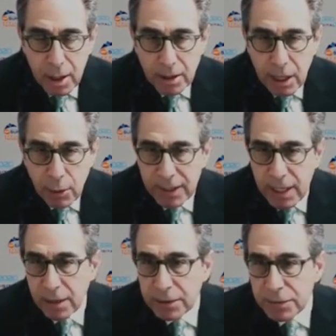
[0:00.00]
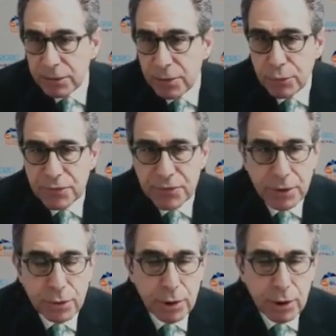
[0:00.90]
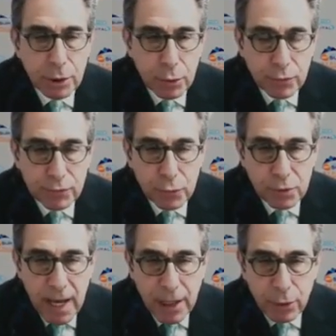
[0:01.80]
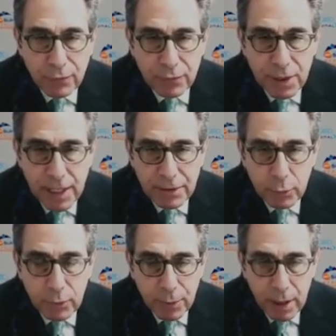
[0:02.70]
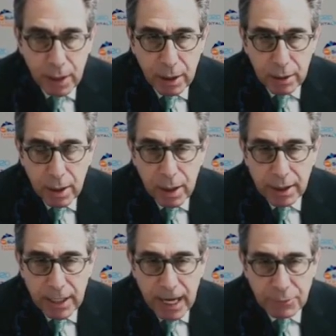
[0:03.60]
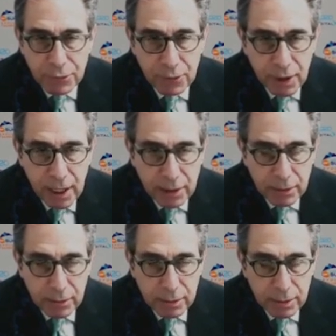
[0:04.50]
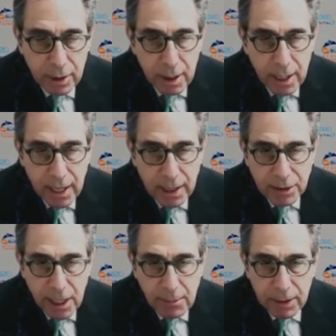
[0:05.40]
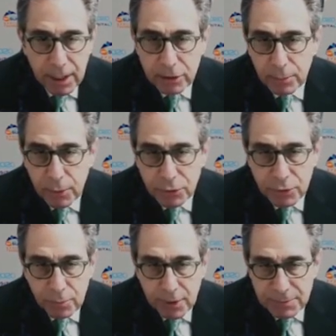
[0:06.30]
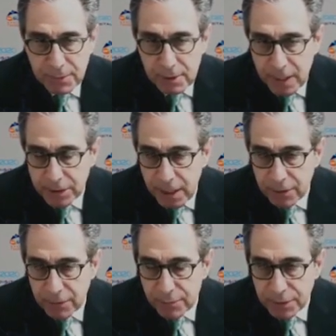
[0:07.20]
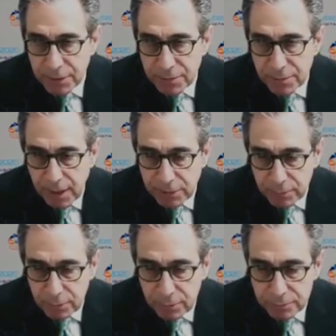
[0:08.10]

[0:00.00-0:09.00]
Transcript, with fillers: Now, regardless of the procedure you use, do not over tighten the repair and capture the ankle. Anatomic ankle motion must be maintained as much as possible.